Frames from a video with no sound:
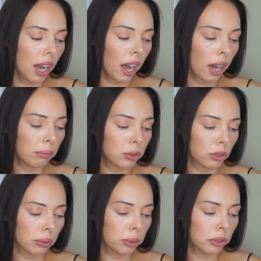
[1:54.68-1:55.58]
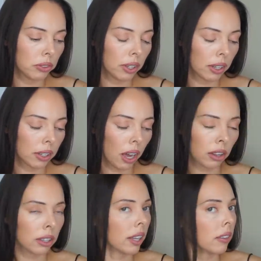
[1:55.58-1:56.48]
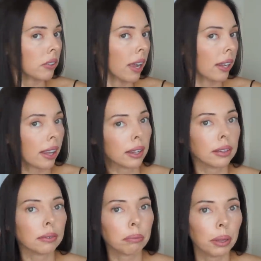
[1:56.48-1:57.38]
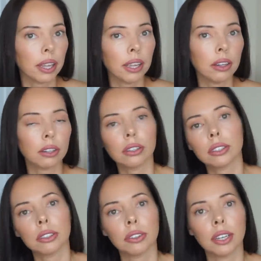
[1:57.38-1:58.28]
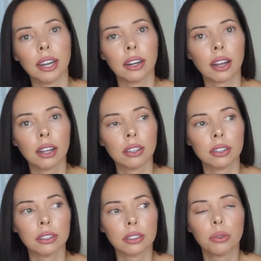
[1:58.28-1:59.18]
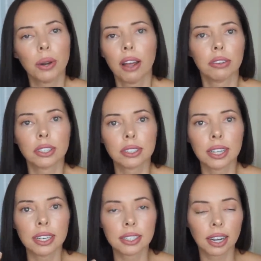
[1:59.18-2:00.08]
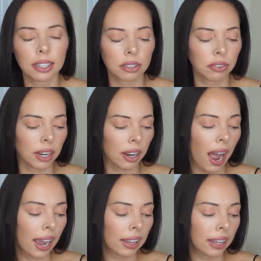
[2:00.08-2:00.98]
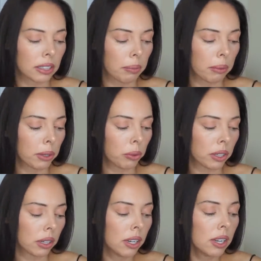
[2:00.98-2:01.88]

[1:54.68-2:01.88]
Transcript: to remove the color. Like if you had like pink or different hair colors or whatever, just any kind of different highlights, maybe you wanted to